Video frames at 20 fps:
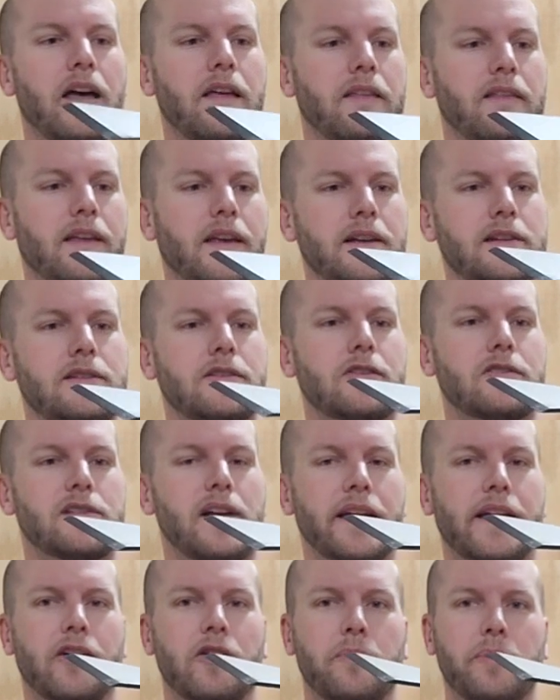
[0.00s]
this looks
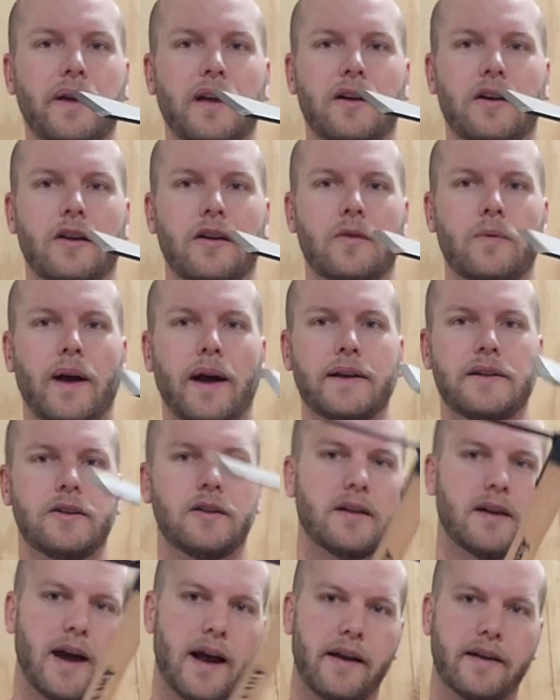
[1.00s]
like it'd be a good way to
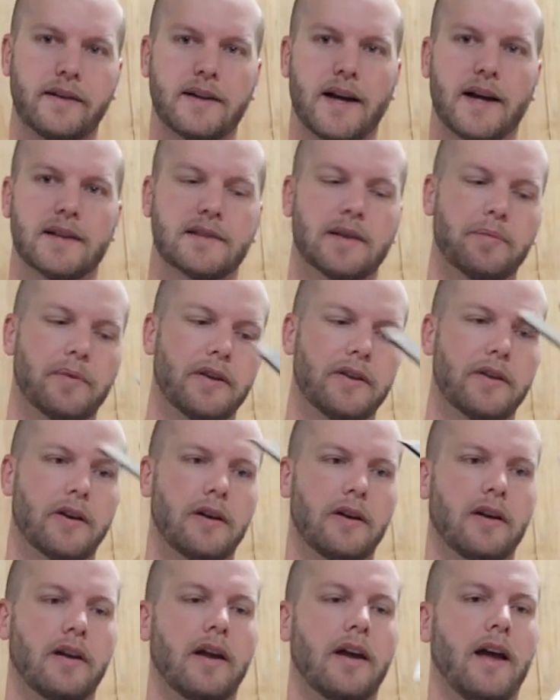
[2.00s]
kind of toss up the
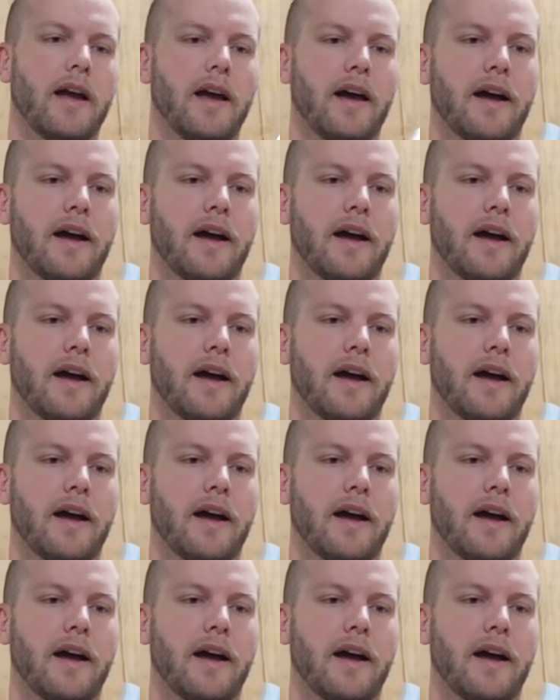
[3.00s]
dirt